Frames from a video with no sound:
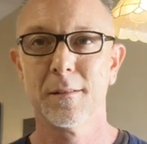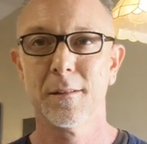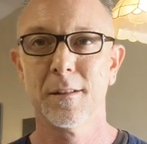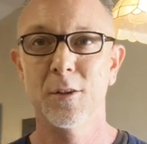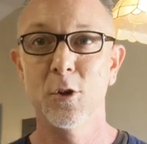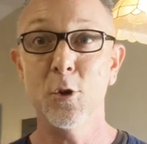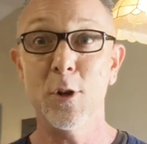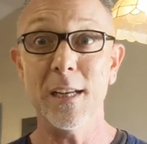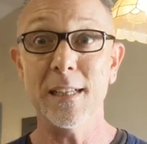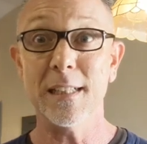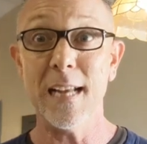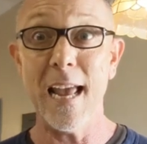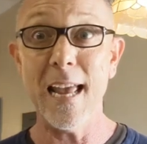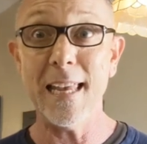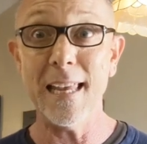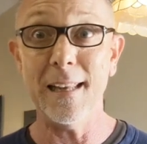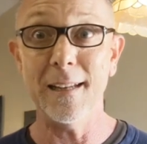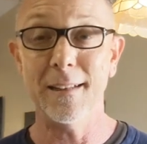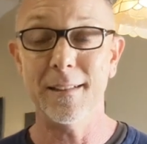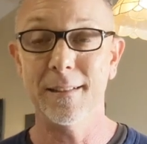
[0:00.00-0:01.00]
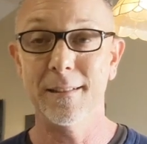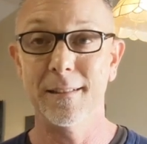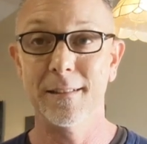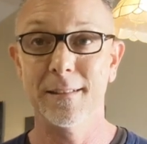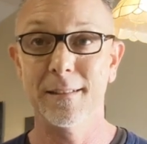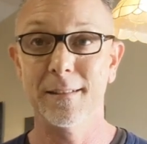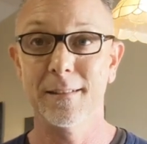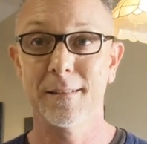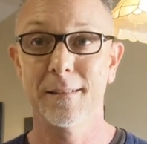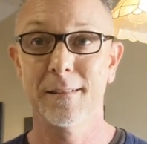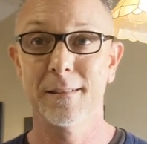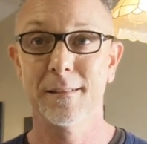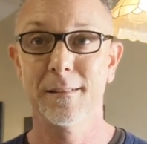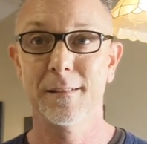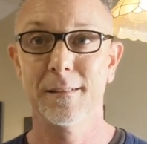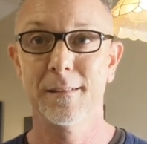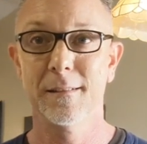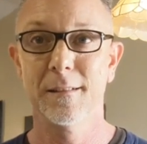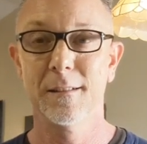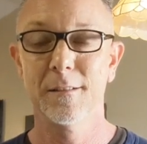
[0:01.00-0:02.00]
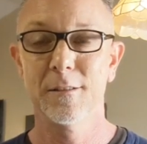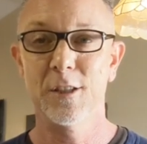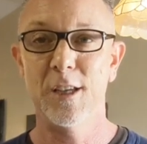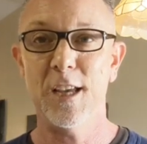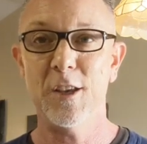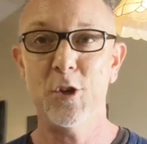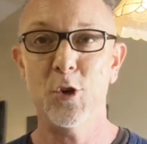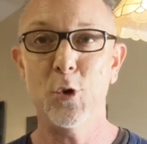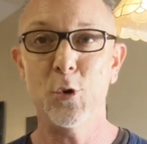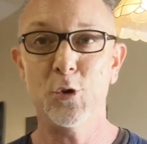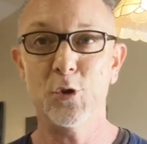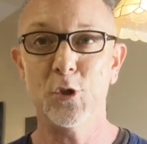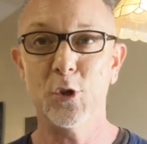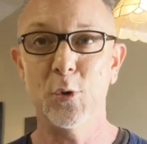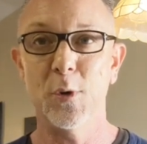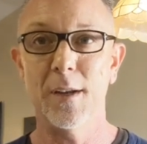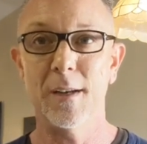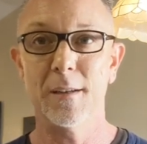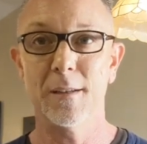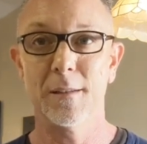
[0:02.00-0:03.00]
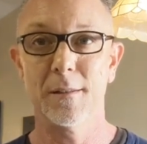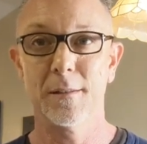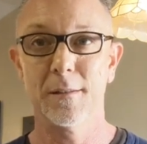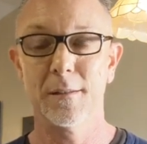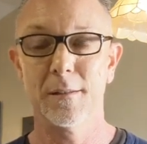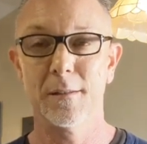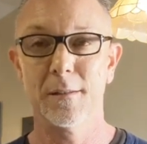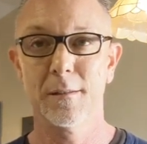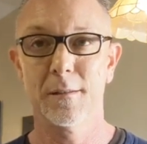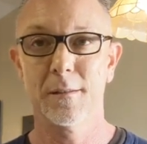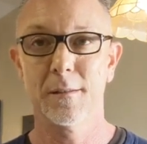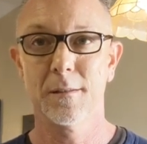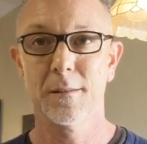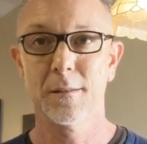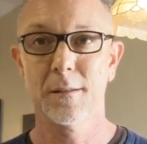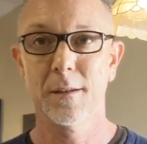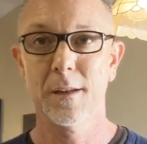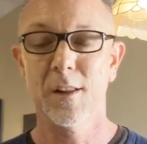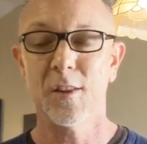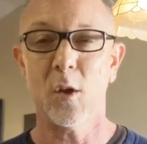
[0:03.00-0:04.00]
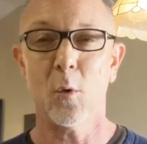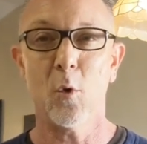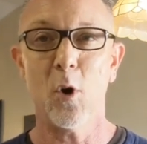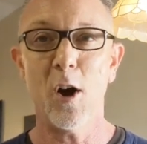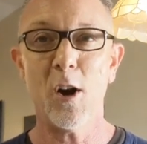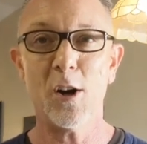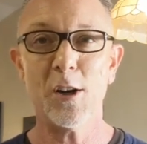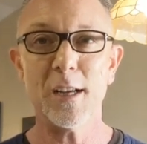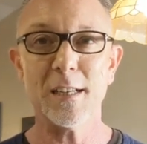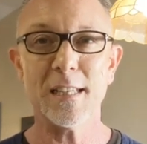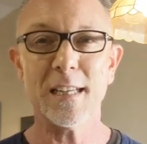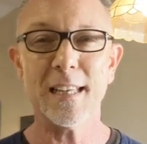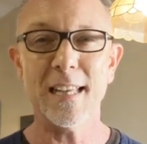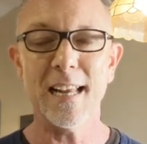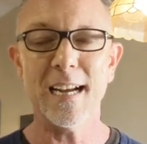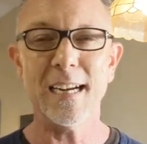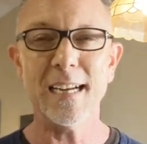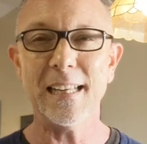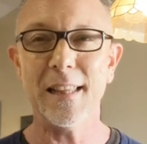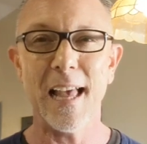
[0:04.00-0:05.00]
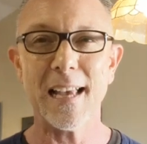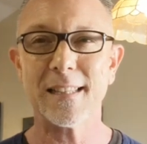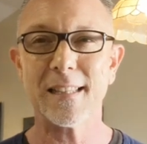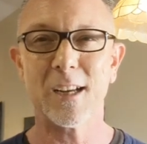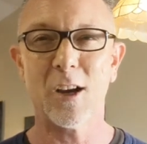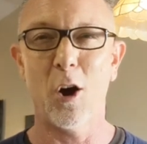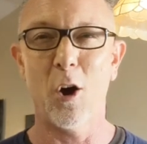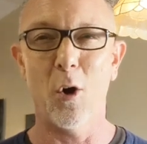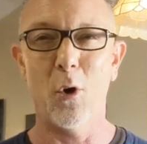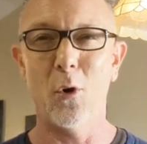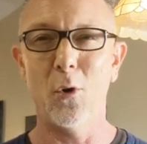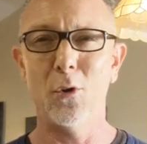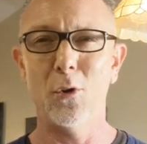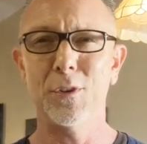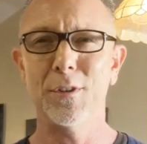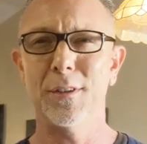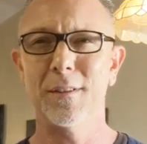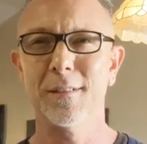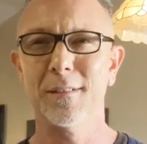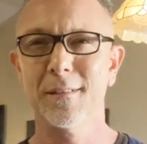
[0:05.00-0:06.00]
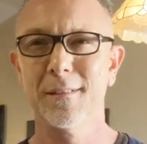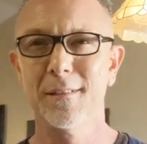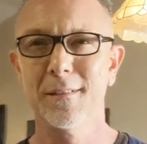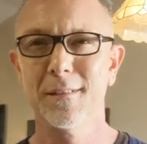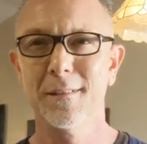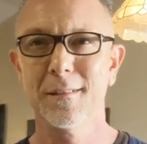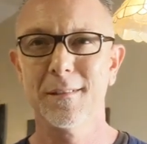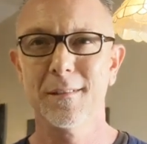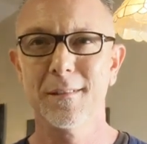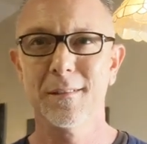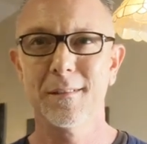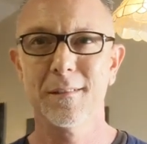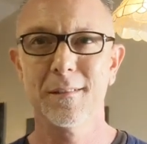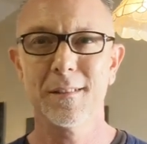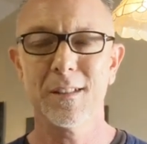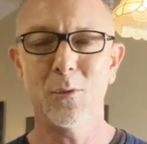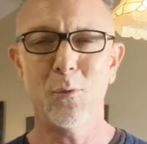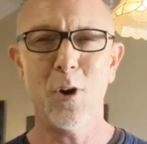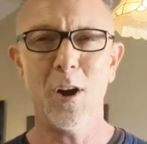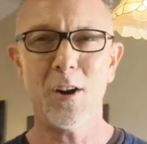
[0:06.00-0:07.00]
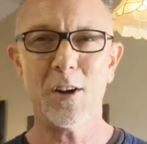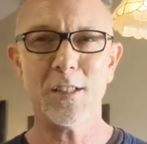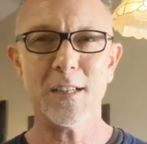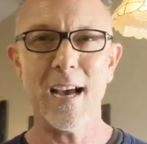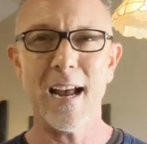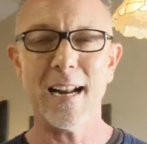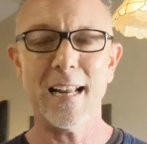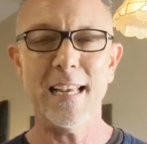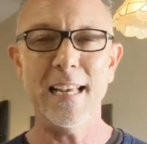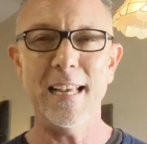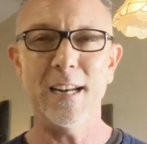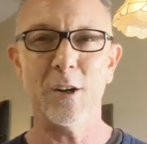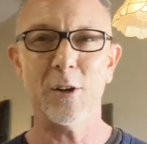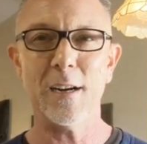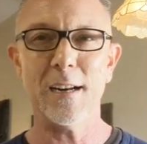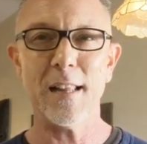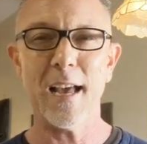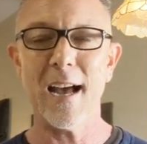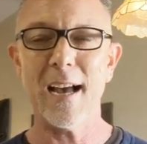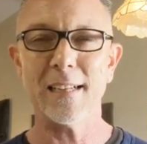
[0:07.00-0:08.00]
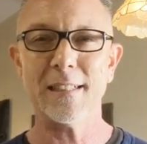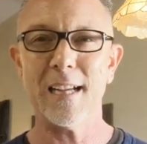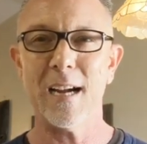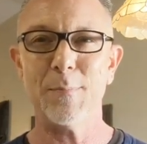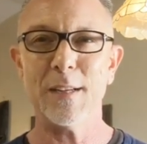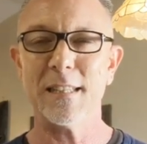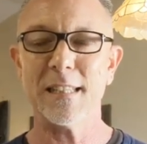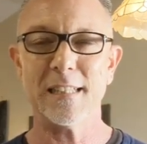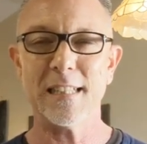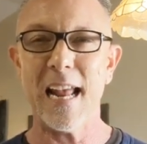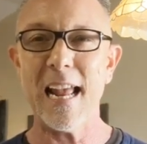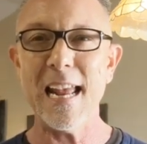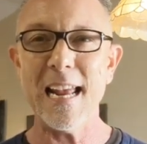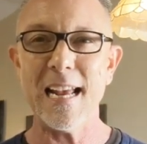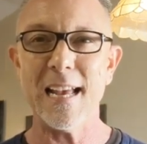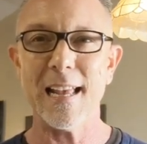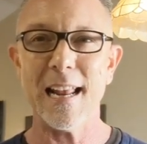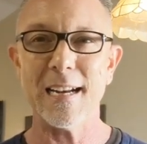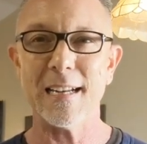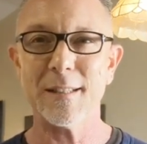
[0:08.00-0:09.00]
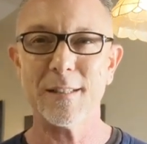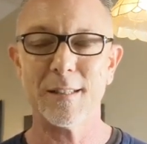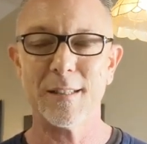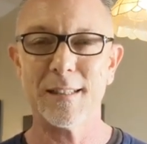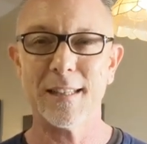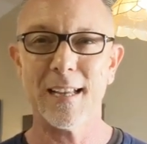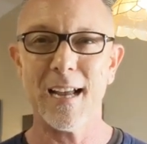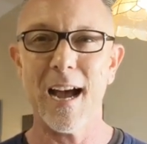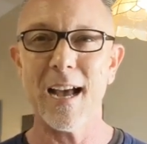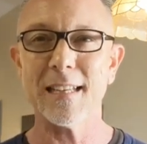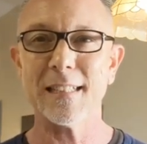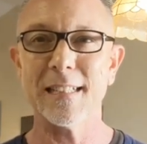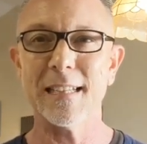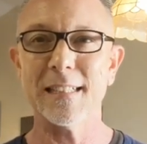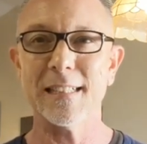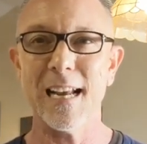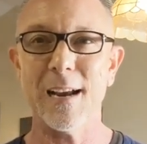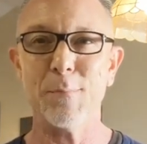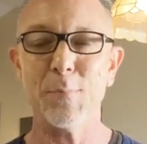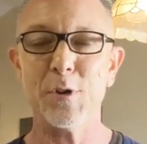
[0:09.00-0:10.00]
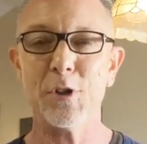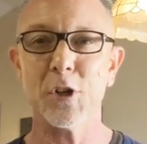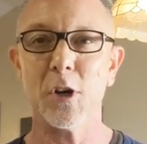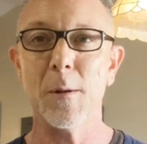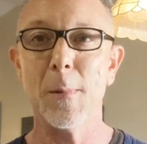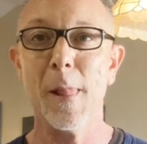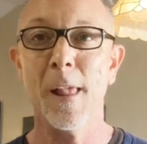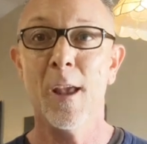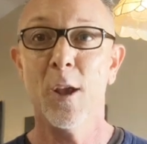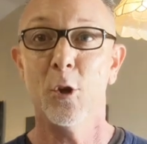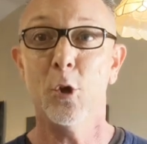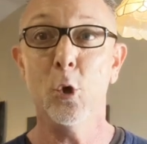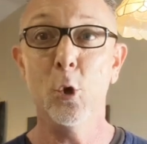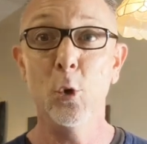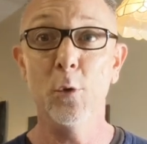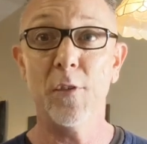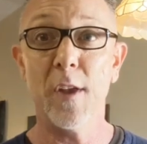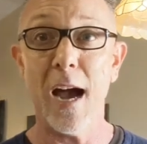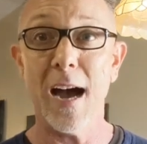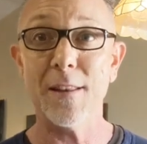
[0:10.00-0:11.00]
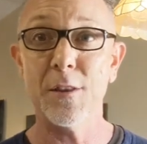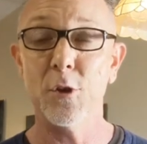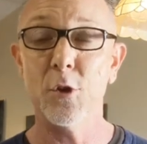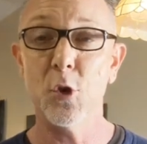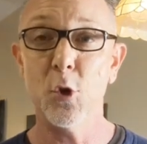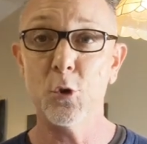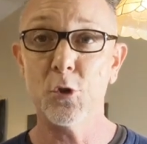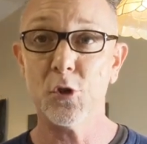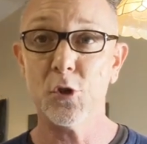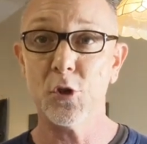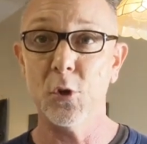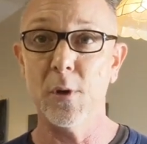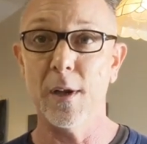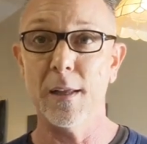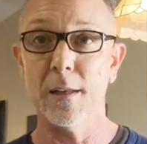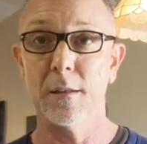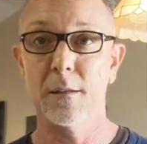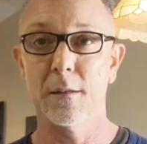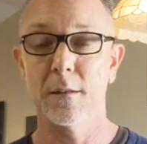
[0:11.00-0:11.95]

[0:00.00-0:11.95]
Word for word: You can take it, you get used to it. The water doesn't get any less cold. The water's got a heater in the hot tub. It's staying at a constant temperature, you've gotten used to it.